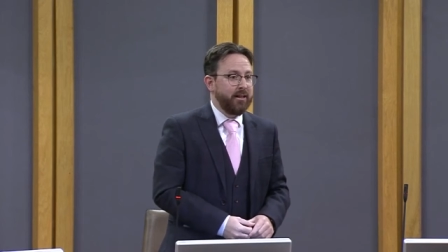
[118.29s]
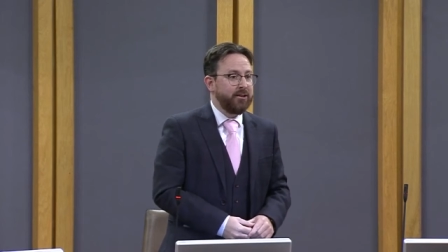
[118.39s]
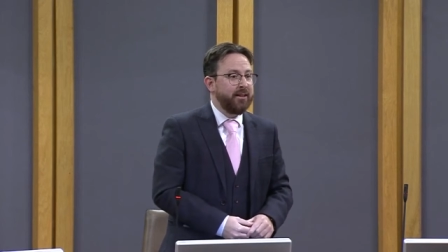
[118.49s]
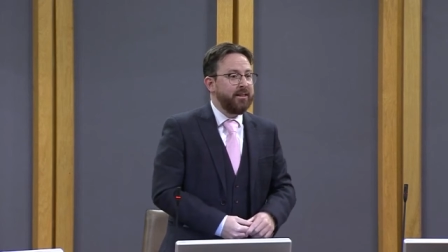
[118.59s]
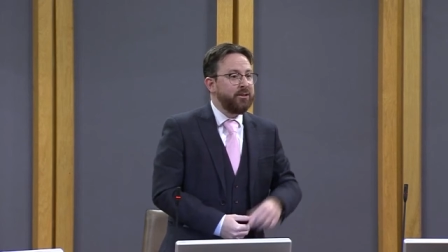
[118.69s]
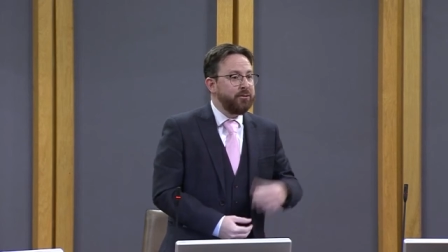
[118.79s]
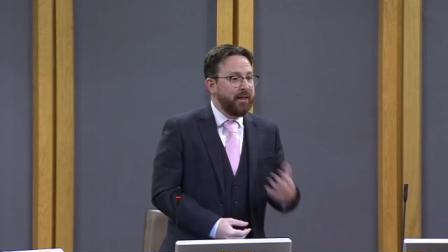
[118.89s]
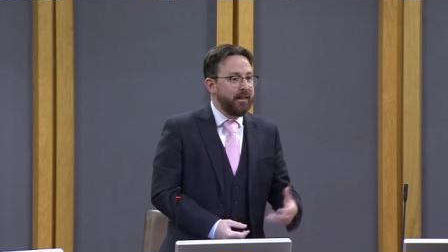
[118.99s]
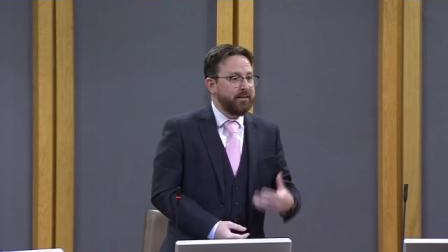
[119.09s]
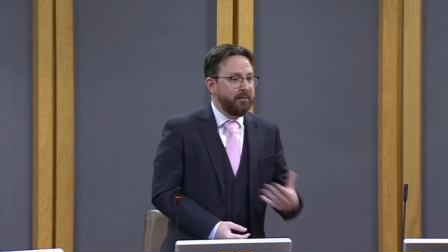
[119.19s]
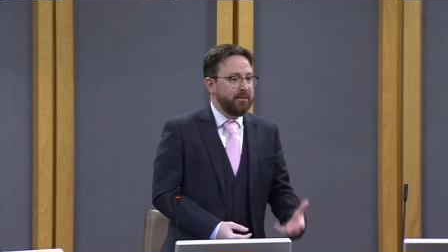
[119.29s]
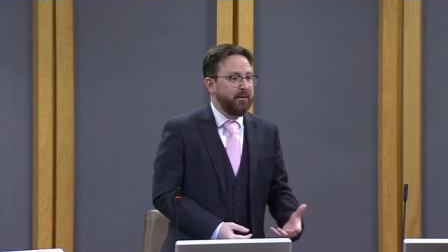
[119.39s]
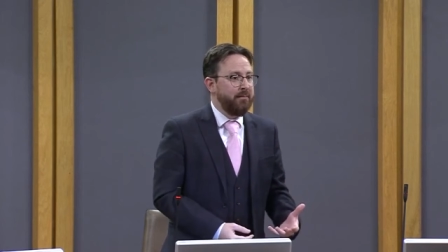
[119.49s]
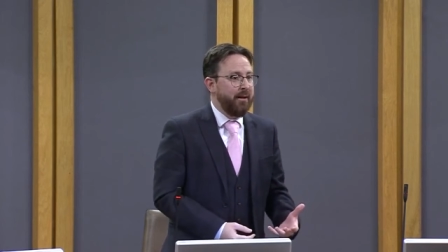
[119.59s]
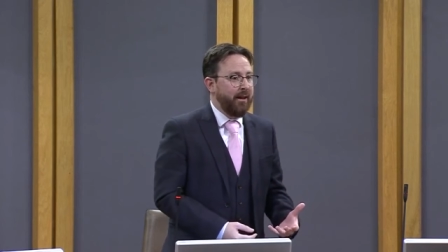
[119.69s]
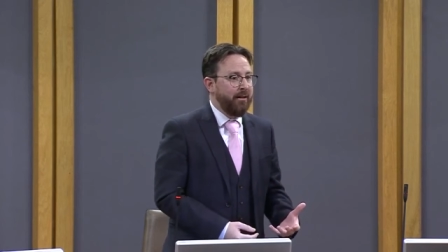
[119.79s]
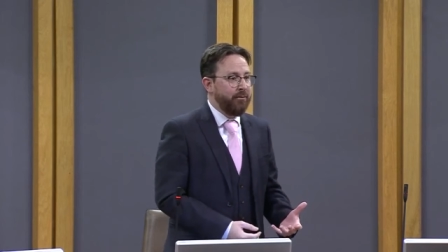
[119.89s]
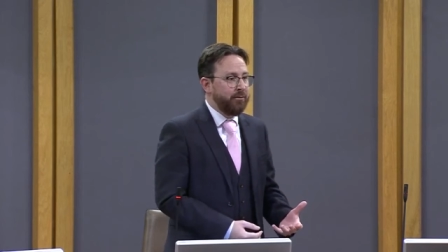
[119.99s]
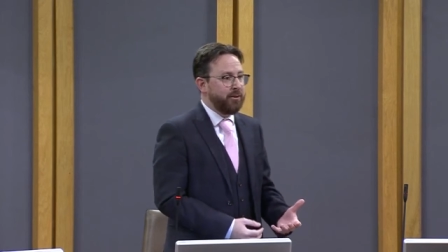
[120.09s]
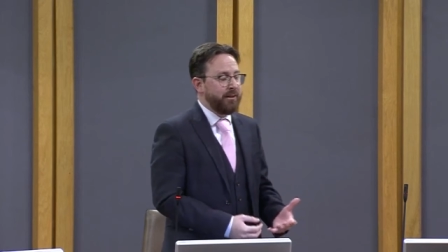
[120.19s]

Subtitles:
So they do get a subsidy by that route.